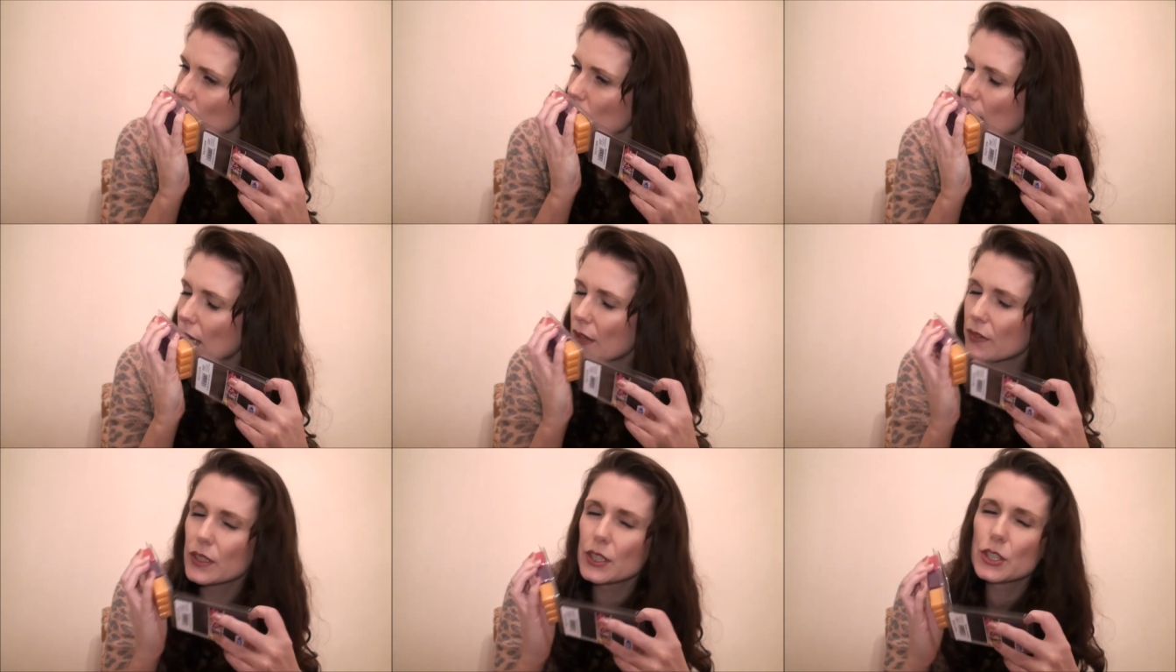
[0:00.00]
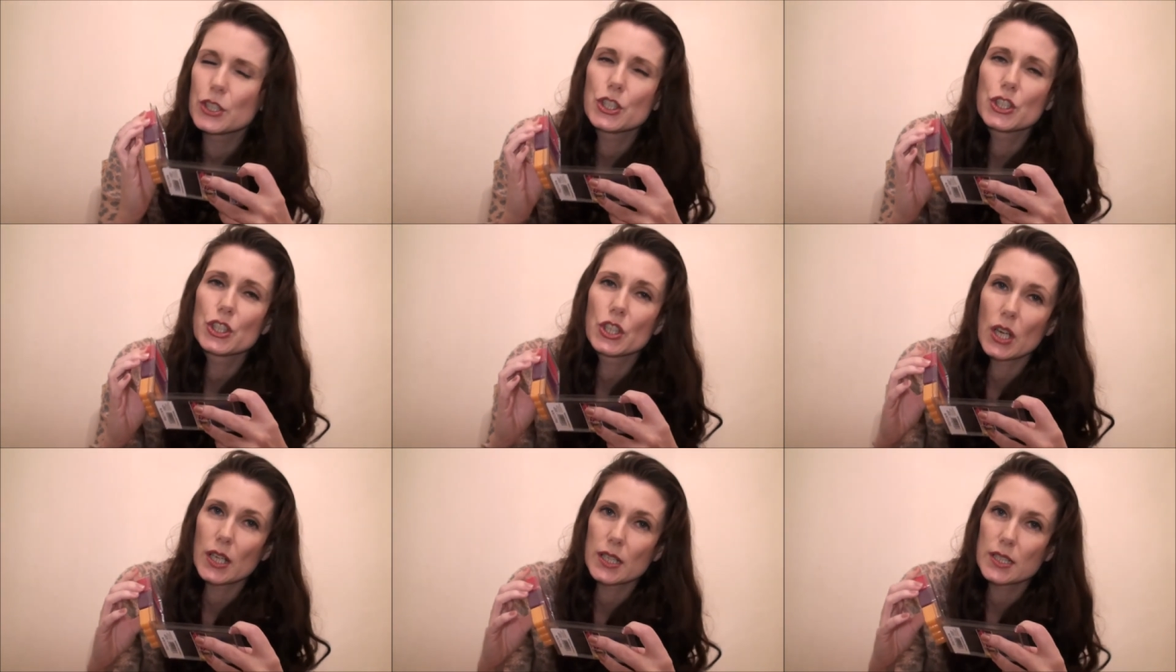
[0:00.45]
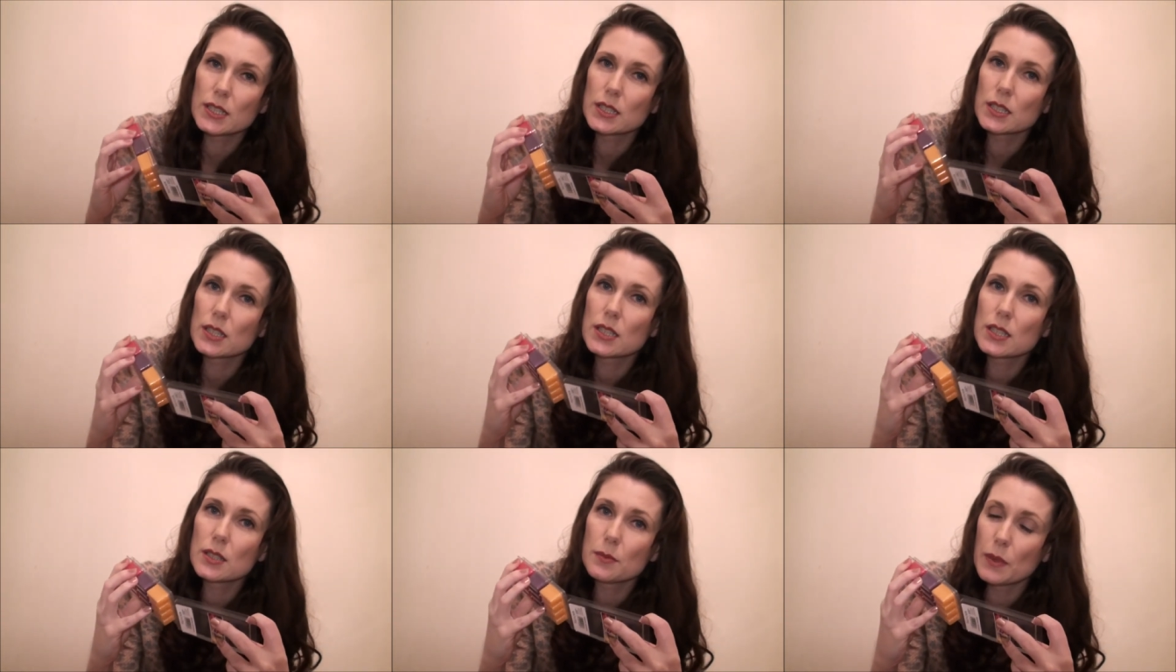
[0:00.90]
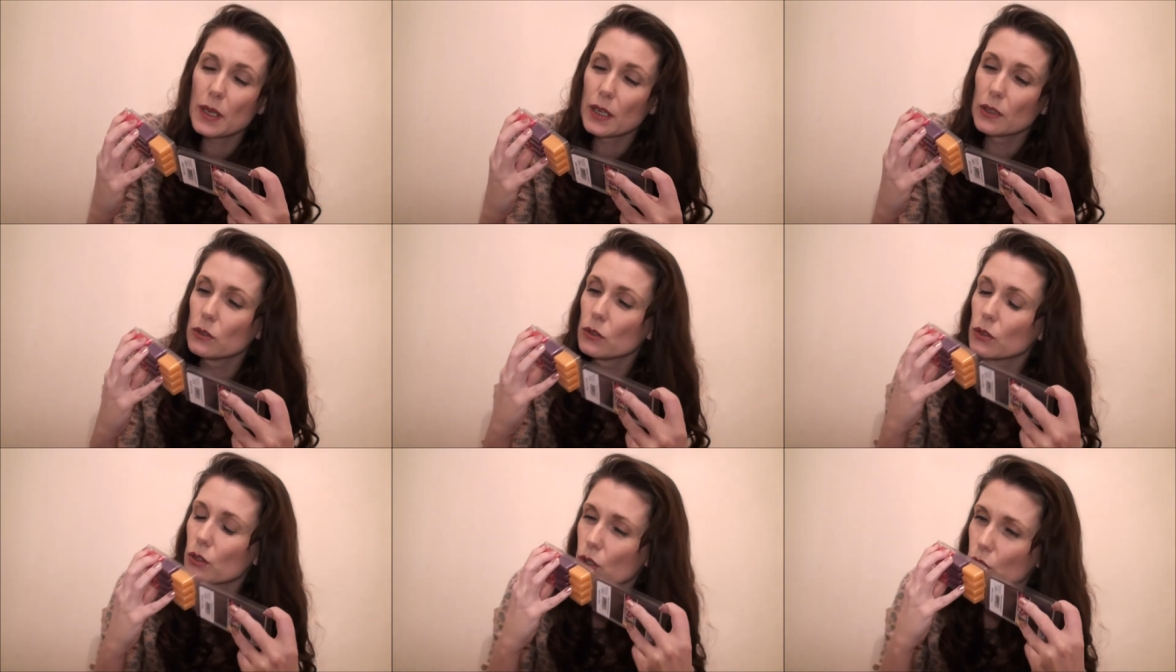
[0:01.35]
And they just
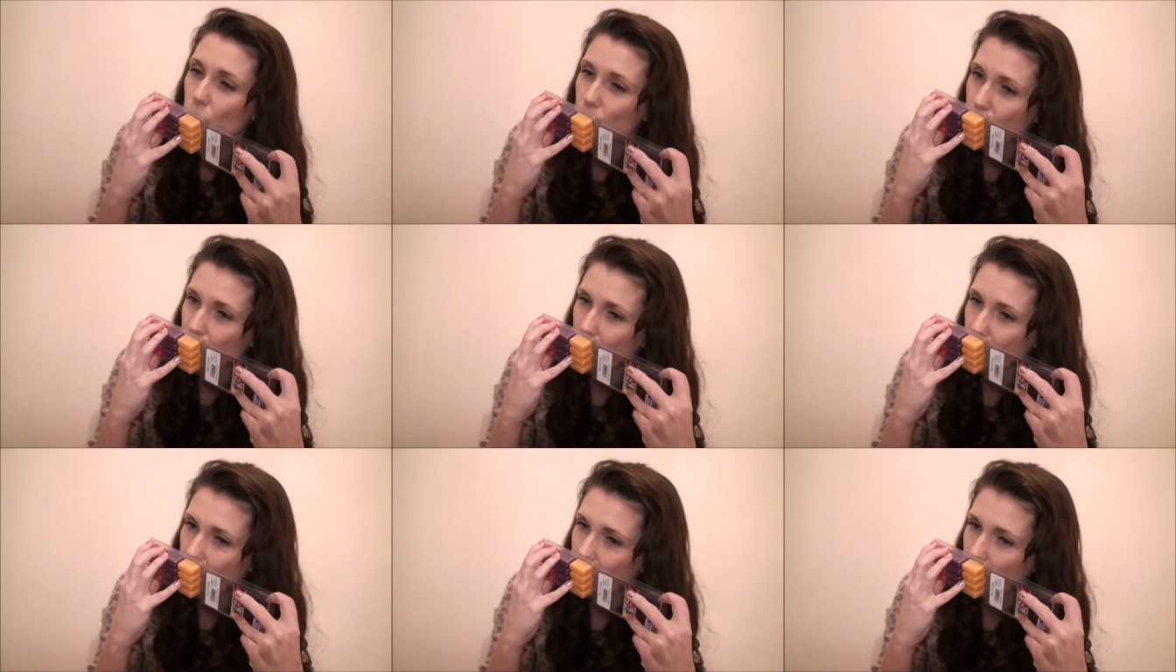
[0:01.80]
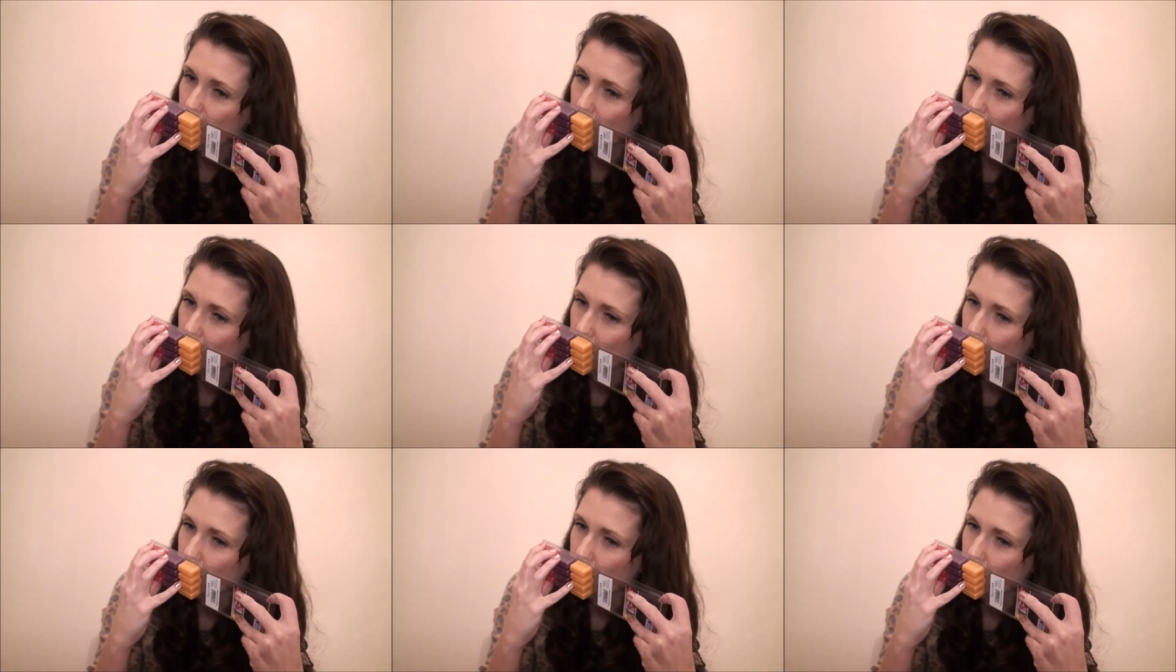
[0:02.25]
smell gorgeous.